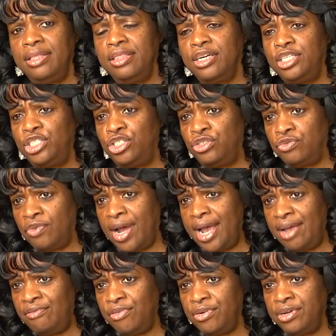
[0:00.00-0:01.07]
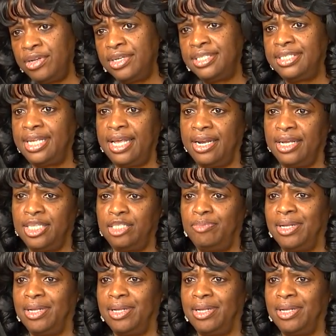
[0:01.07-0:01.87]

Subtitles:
The driver looks at us,